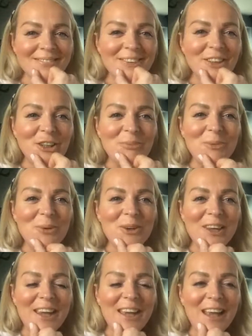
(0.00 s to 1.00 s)
Good
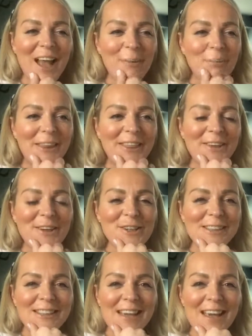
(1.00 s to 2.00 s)
morning, happy
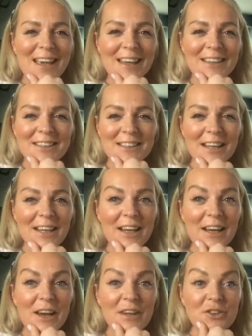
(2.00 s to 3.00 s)
Thursday. It's nearly
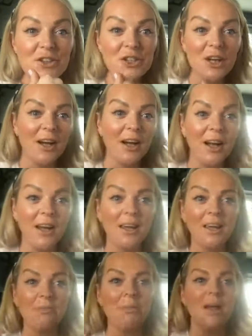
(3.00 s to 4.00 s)

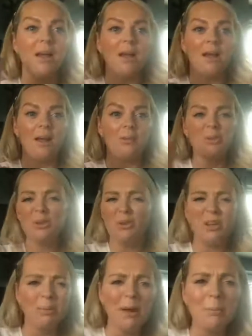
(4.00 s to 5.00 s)
lunchtime and we're
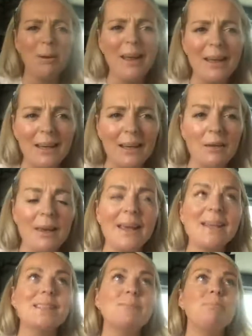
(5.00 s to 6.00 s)
talking about planning.
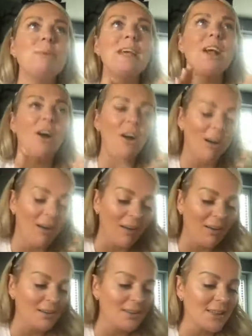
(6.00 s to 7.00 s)
It's
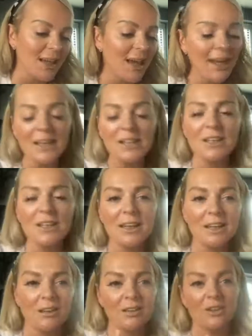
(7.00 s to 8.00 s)
because I actually think a
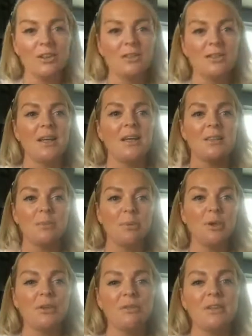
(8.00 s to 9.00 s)
Thursday is a
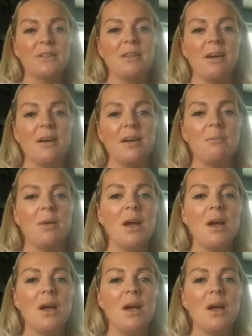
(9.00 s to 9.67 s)
perfect time